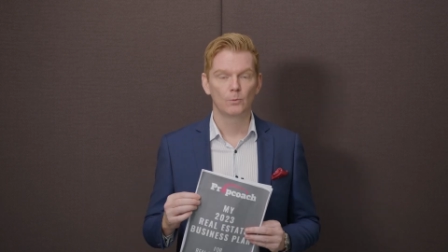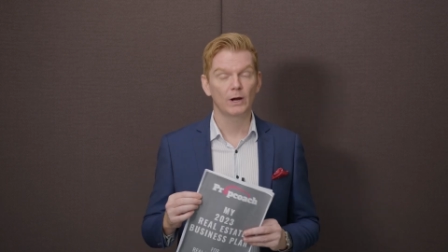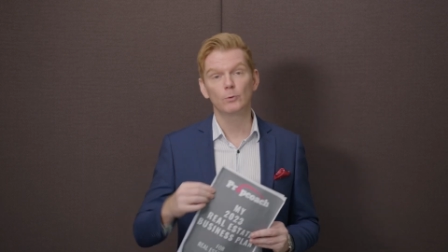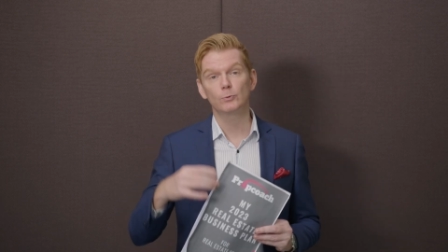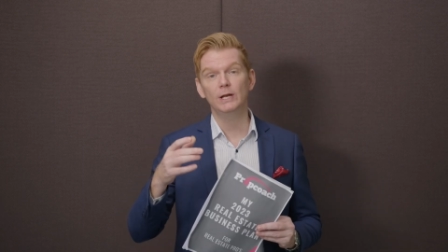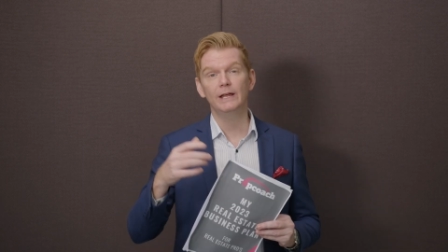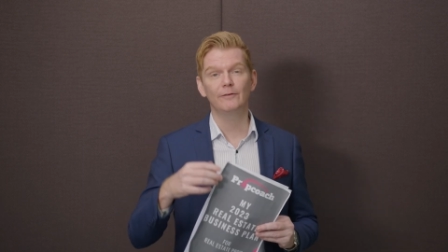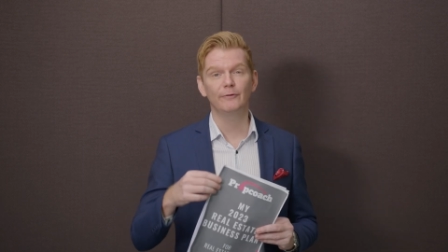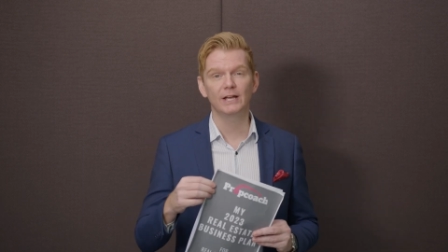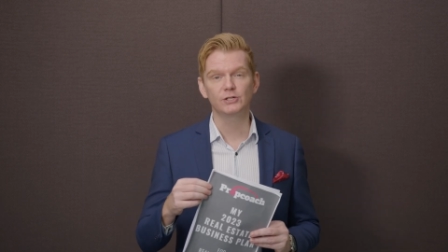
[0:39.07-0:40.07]
what I would really
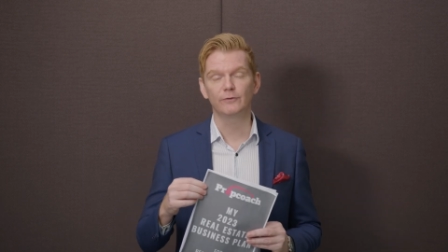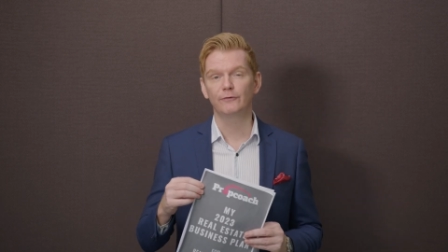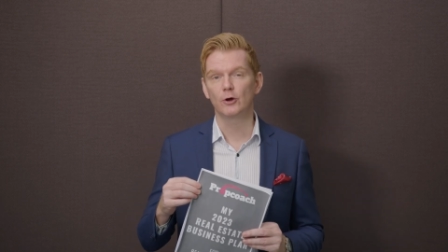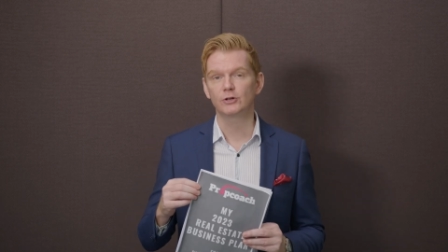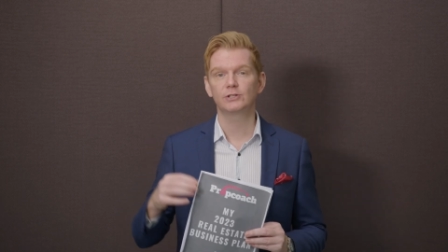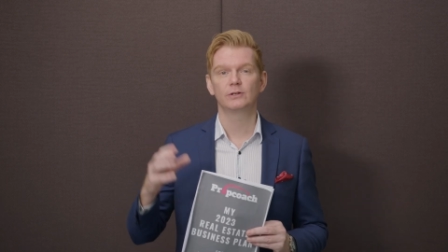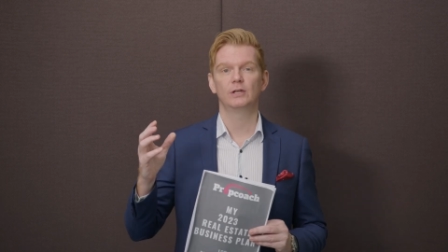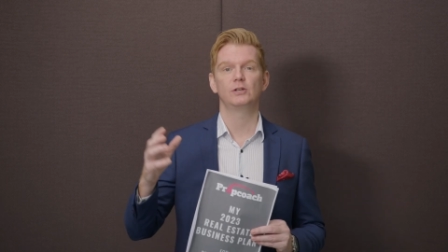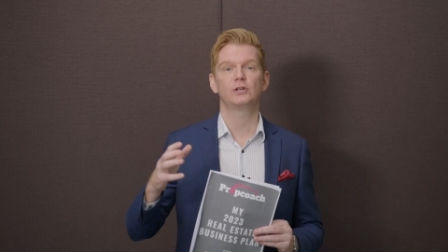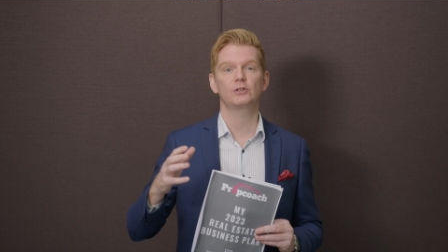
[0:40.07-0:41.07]
advise you first
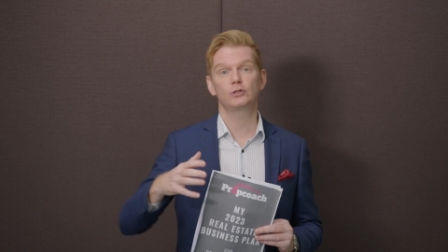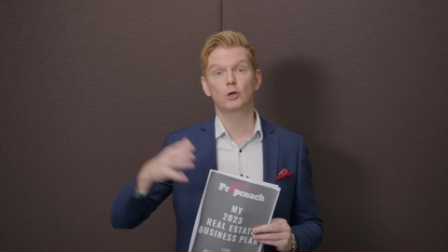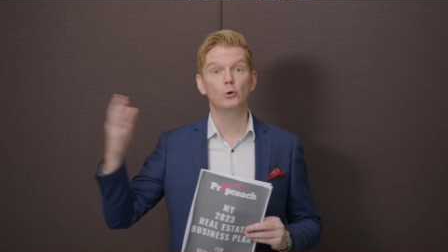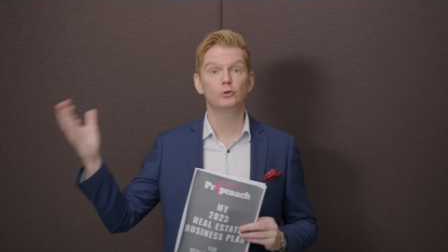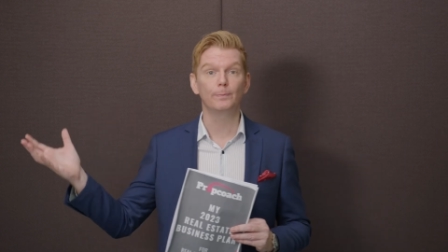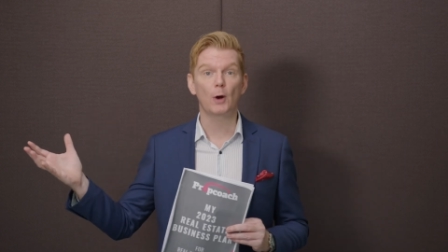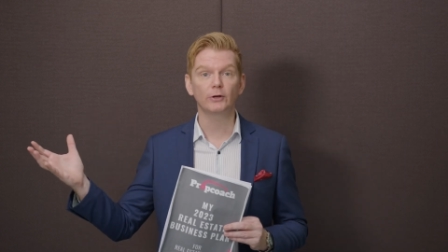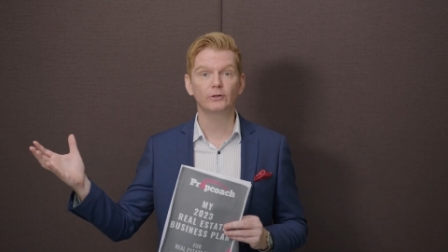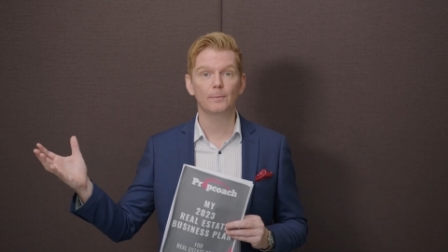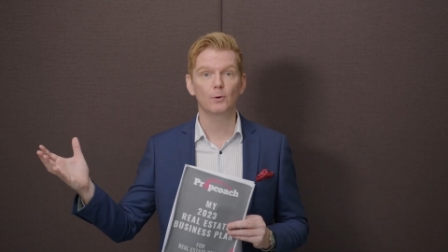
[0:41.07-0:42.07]
is just go to
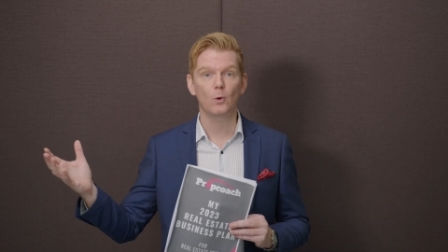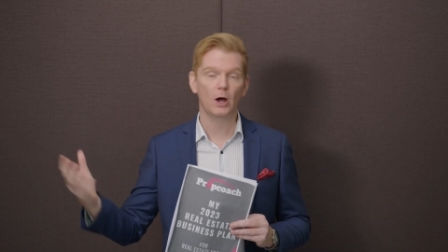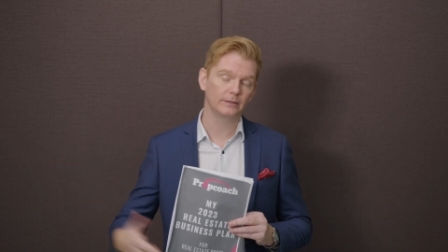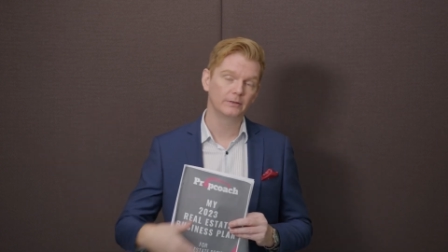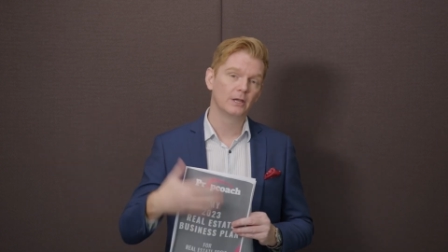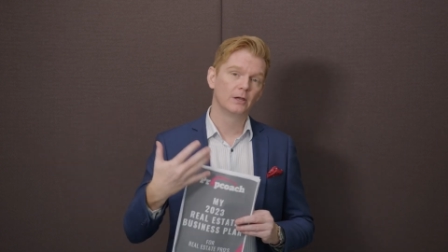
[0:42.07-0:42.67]
part number one,